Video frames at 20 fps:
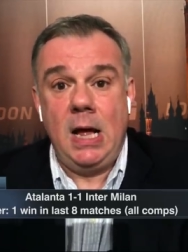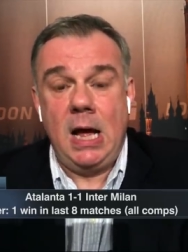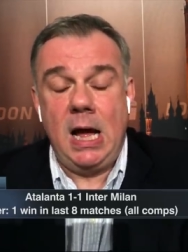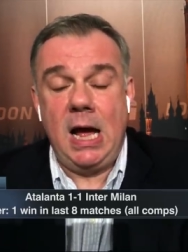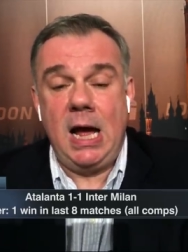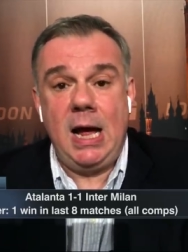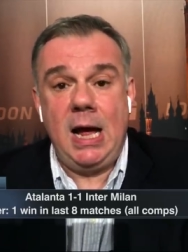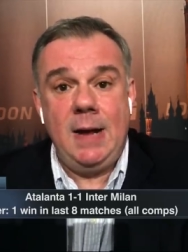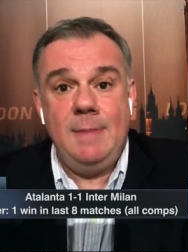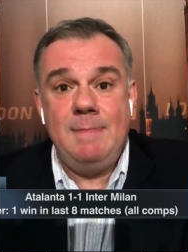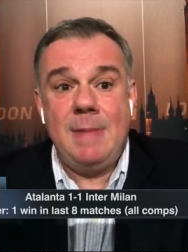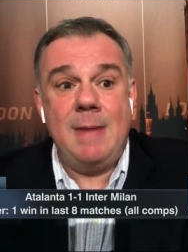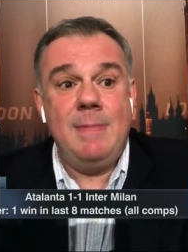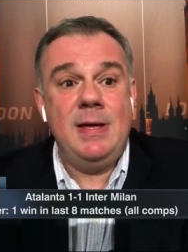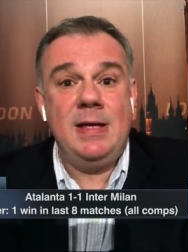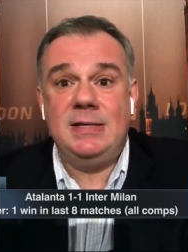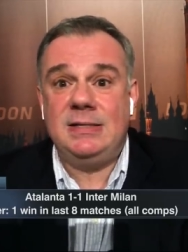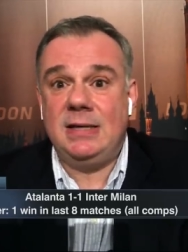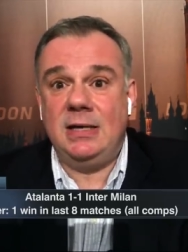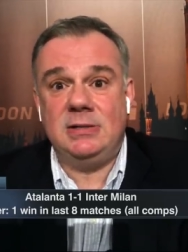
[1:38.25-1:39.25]
Uh,
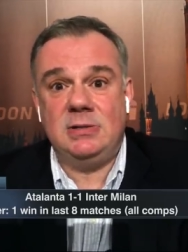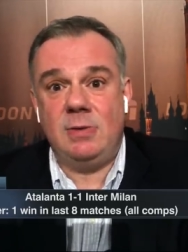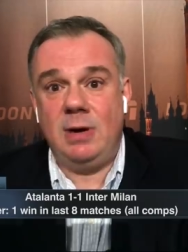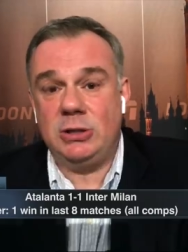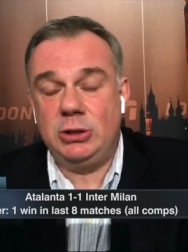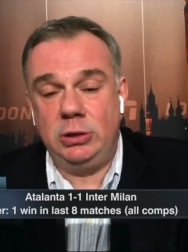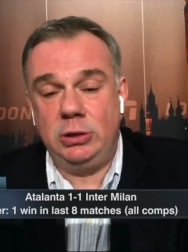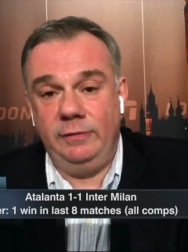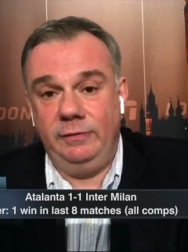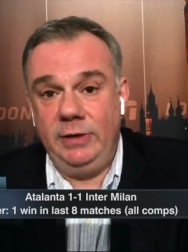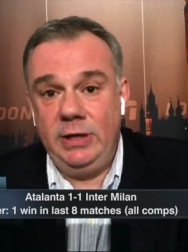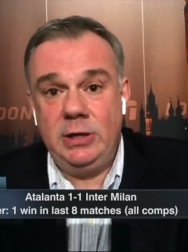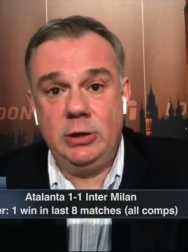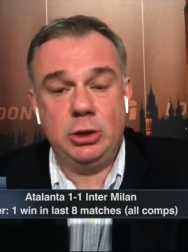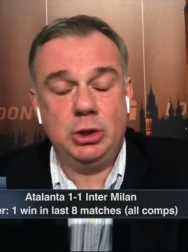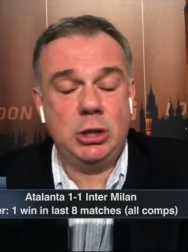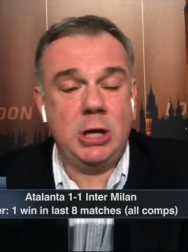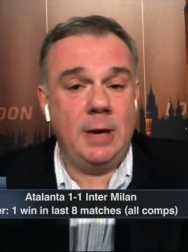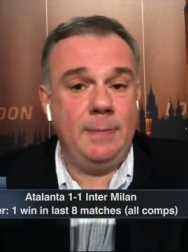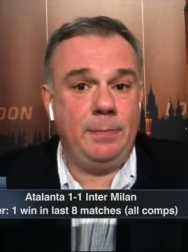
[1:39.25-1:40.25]
maybe it's a question of
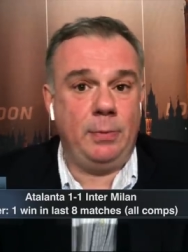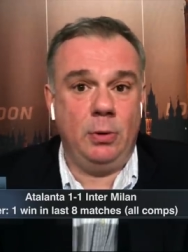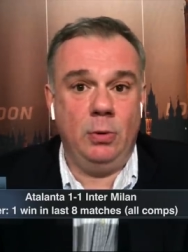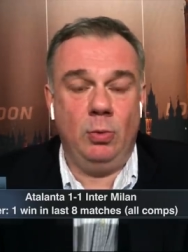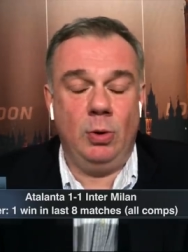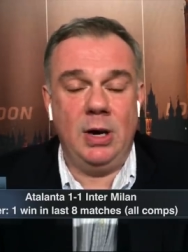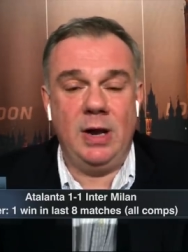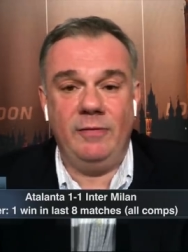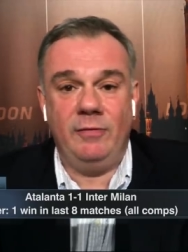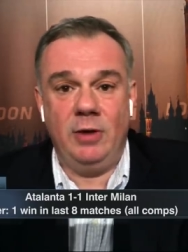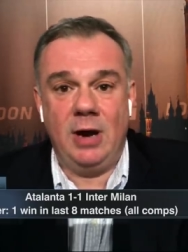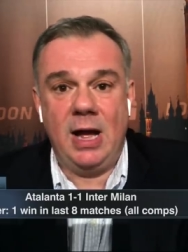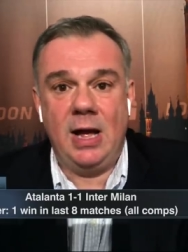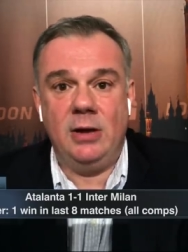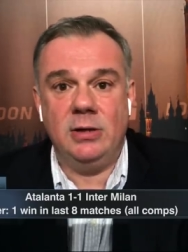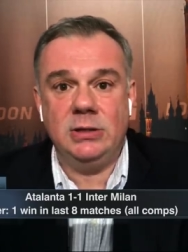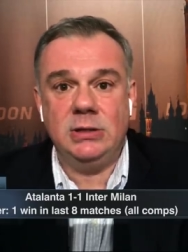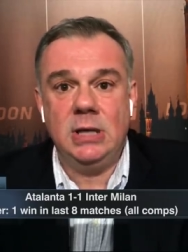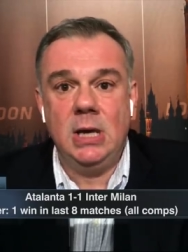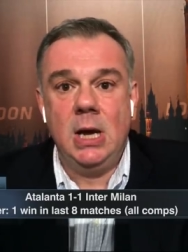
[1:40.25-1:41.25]
leadership or whatever
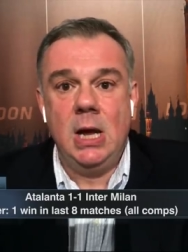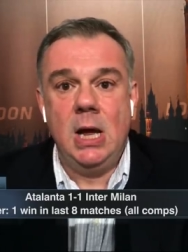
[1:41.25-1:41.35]
else,